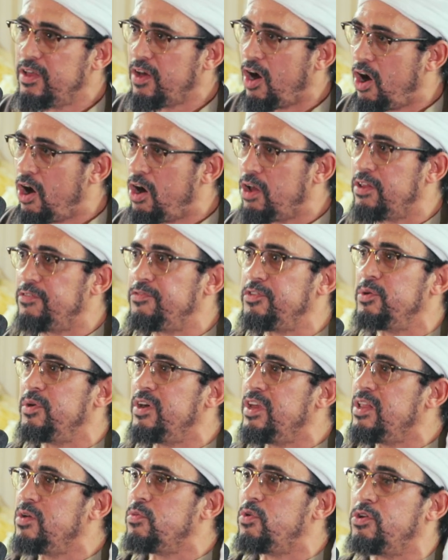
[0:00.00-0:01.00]
all of you,
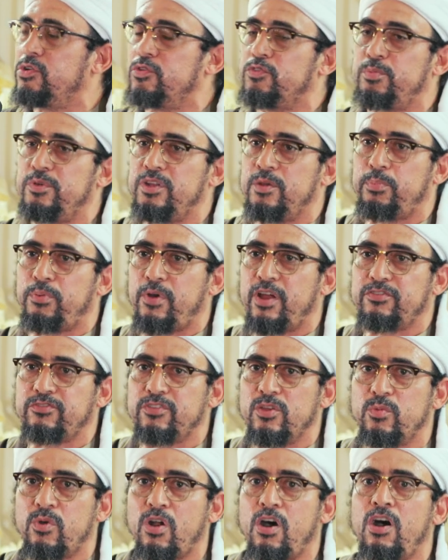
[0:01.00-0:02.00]
anyone who's been oppressed
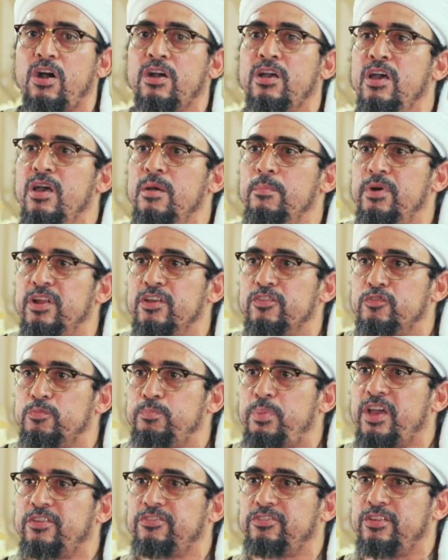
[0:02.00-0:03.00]
and wrong, but
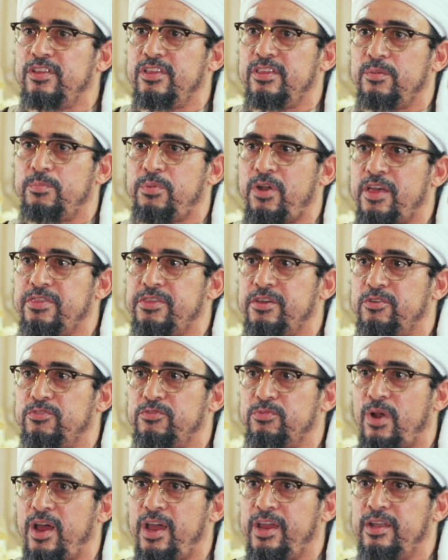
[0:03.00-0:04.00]
especially the
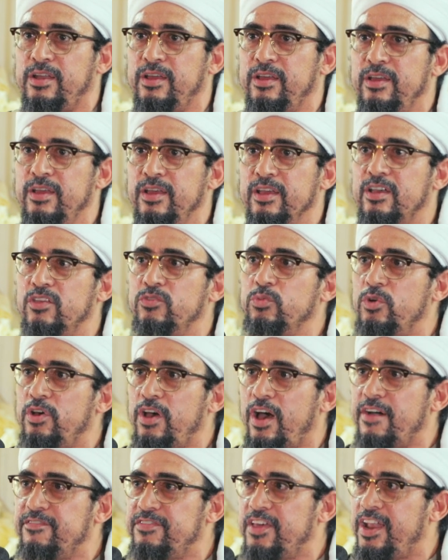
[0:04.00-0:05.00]
brothers, right? Because we'll
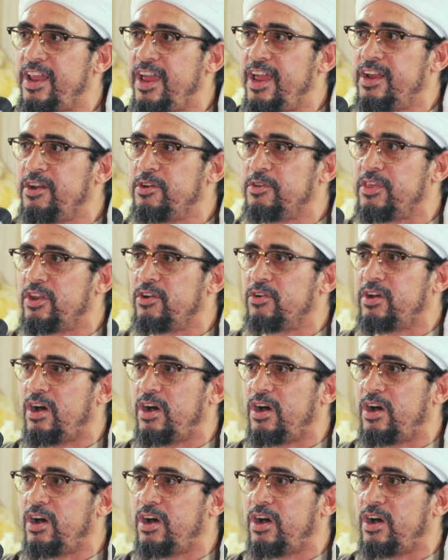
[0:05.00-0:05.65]
have that anger that'll